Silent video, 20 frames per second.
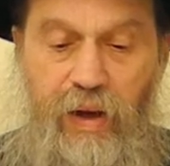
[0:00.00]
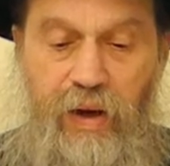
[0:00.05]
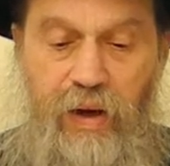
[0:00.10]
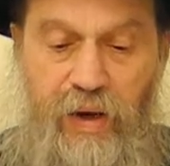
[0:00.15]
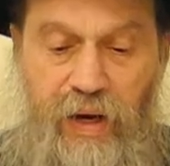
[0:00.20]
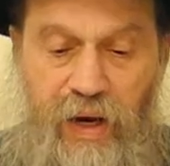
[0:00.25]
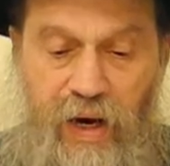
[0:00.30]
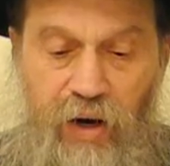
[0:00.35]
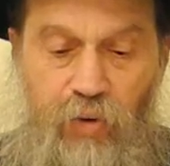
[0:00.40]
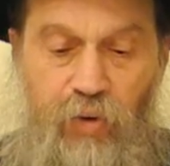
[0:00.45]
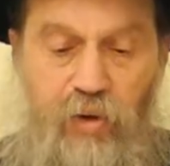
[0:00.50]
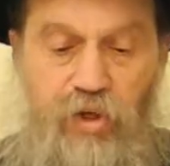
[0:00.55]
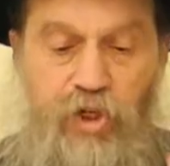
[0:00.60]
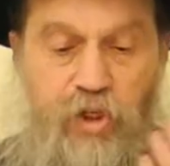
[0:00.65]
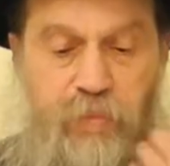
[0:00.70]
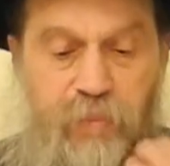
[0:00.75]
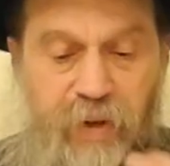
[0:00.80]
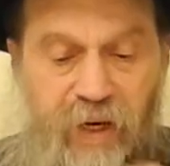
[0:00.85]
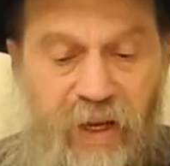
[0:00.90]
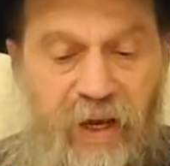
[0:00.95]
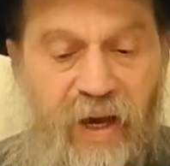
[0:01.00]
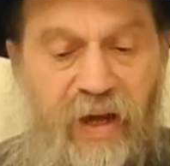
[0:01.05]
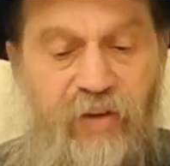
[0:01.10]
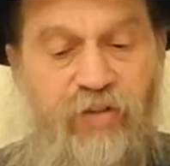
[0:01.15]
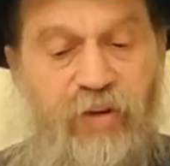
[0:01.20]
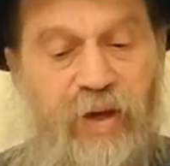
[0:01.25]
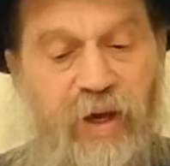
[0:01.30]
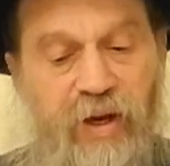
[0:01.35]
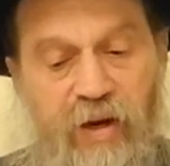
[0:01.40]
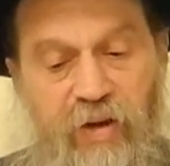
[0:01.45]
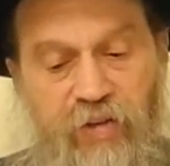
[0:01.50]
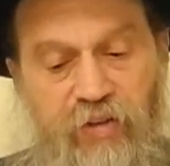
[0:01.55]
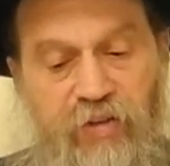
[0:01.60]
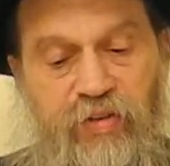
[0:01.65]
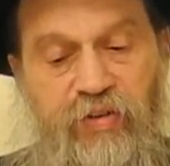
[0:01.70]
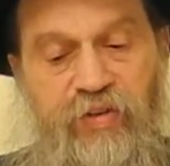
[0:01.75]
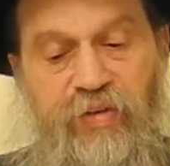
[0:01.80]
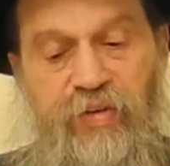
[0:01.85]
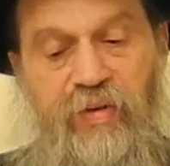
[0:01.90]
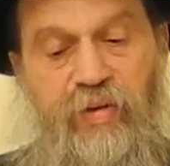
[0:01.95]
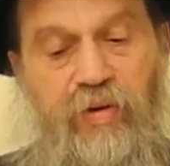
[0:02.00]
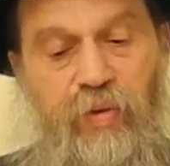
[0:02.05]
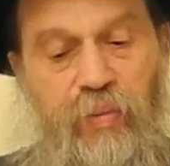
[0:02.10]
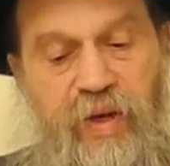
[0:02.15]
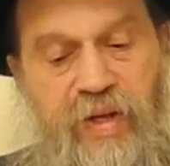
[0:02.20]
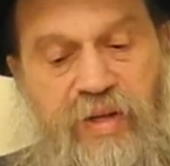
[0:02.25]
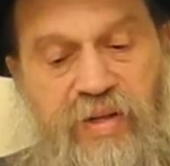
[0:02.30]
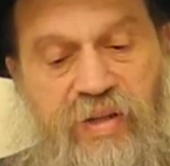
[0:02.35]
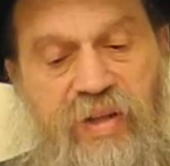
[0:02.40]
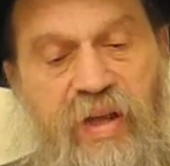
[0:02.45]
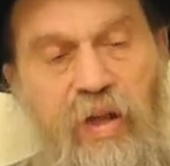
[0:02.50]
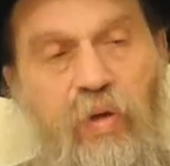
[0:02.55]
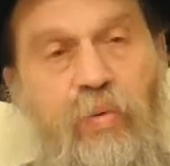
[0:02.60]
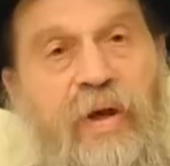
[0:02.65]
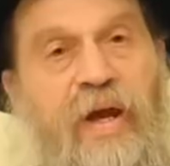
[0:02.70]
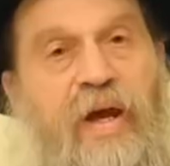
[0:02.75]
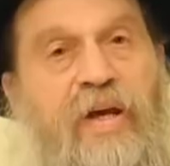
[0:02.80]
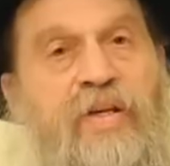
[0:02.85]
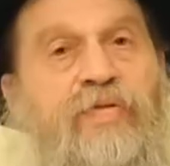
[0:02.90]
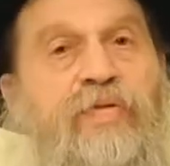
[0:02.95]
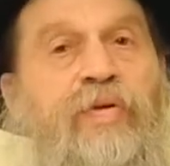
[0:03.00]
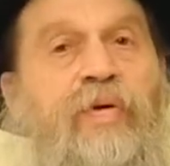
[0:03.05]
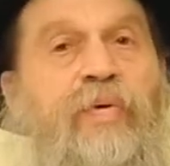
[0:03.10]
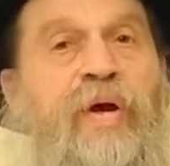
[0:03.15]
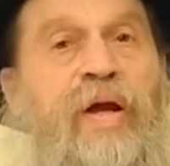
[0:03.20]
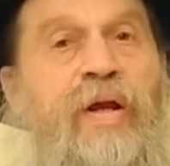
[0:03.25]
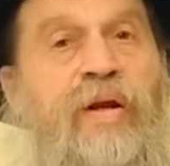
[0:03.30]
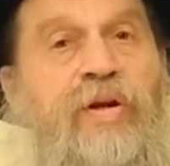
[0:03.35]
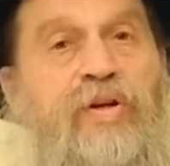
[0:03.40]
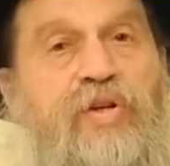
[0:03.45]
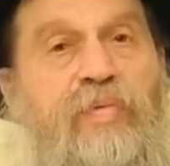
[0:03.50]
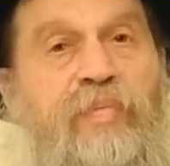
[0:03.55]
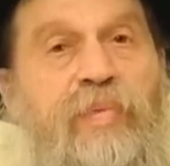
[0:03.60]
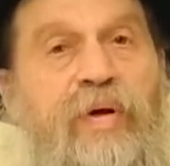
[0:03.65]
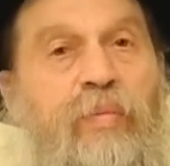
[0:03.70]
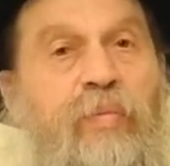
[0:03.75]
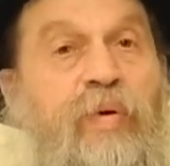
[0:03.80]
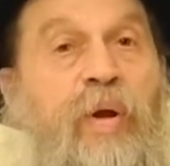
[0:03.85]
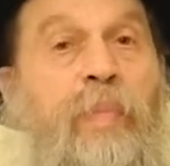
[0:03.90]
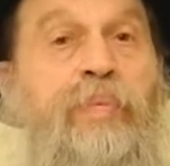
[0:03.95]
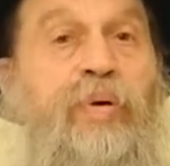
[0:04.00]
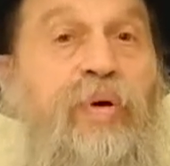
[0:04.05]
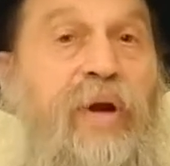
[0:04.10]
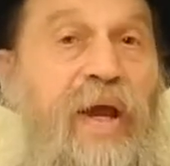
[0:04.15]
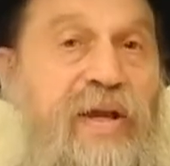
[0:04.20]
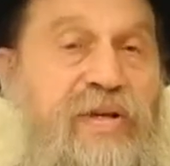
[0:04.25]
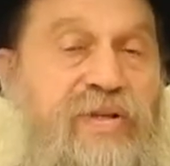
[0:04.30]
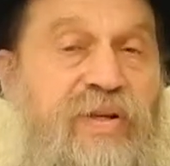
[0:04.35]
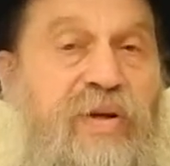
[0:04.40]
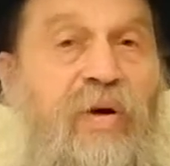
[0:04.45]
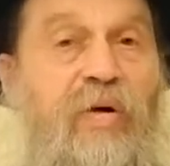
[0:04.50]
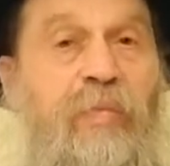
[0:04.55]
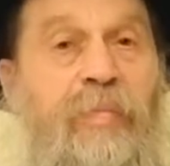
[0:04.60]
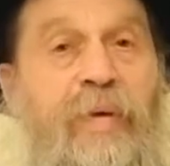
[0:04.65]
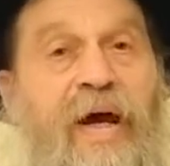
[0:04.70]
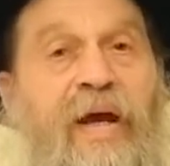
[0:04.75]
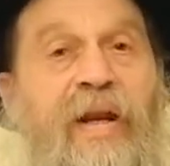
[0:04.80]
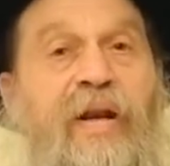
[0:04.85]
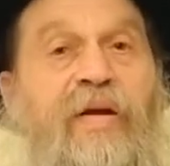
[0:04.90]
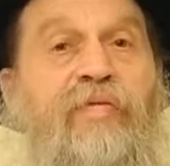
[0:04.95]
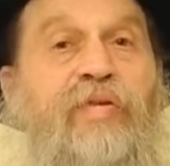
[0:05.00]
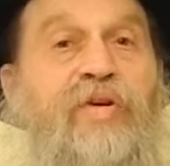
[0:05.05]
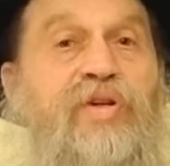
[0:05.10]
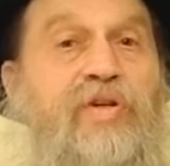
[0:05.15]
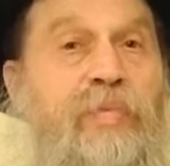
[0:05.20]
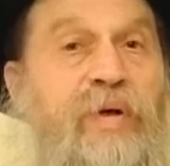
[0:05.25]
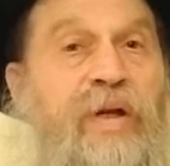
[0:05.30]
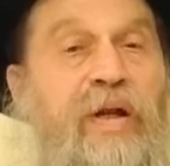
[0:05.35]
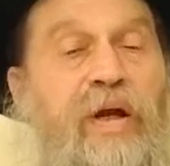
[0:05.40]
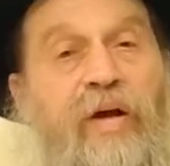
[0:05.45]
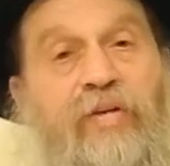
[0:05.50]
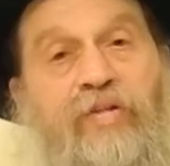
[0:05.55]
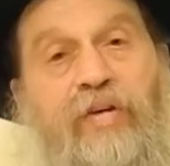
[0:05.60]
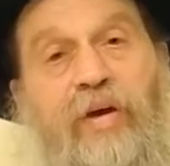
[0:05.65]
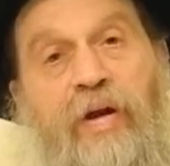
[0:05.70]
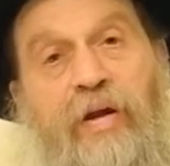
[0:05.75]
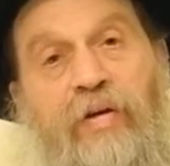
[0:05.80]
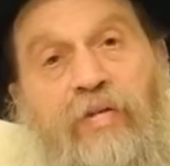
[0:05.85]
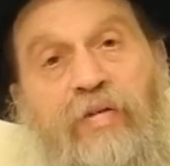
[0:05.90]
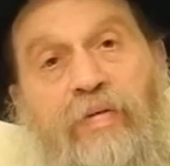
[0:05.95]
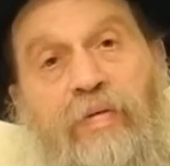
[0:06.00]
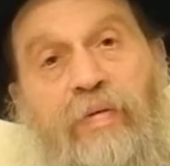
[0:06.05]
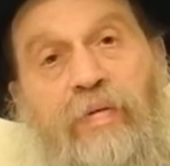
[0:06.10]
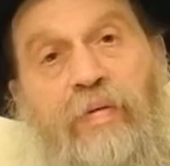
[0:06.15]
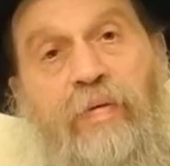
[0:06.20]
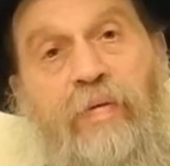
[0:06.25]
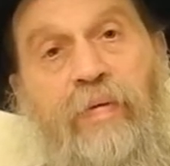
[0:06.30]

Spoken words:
Now, Shmini Atzeres, the reason that we ask for rain is we praise the Almighty for Shmini Atzeres,